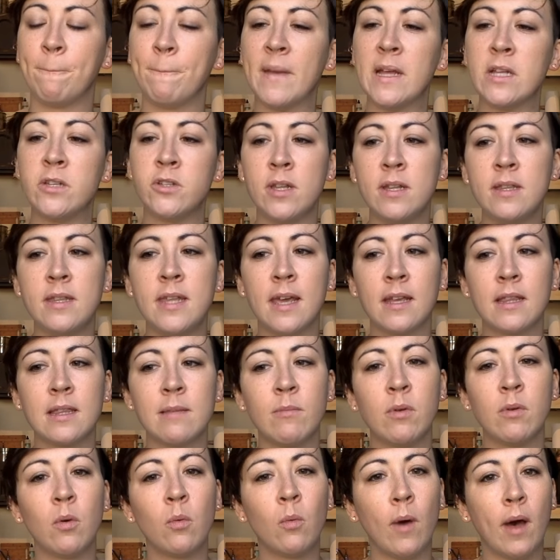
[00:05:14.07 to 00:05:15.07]
It did take
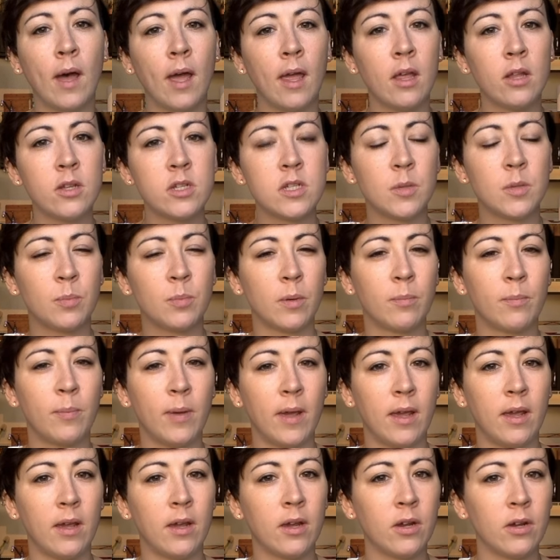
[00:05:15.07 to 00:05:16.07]
them a while to
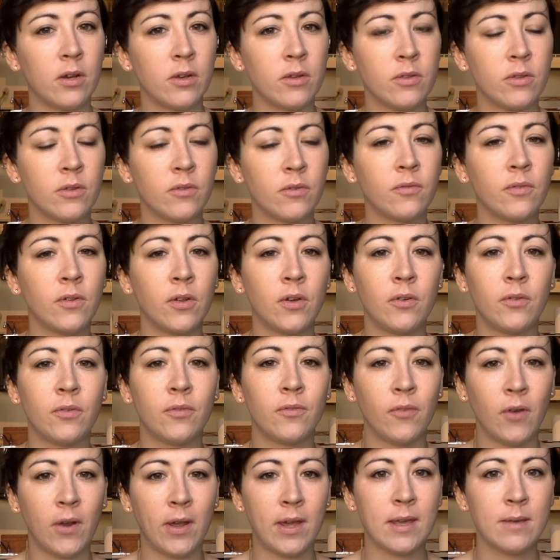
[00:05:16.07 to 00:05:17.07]
prepare the flow
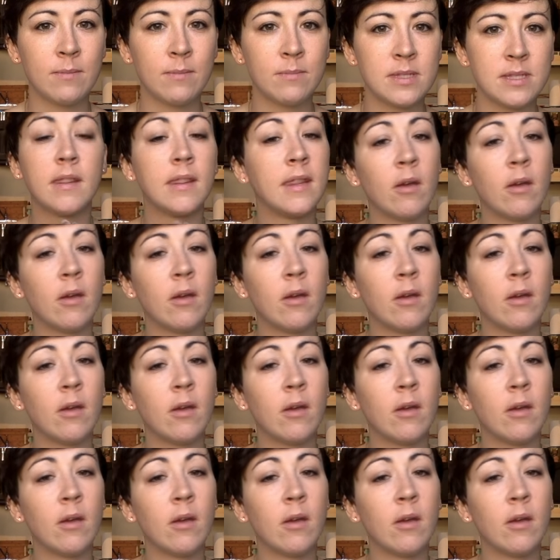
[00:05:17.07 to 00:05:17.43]
frames.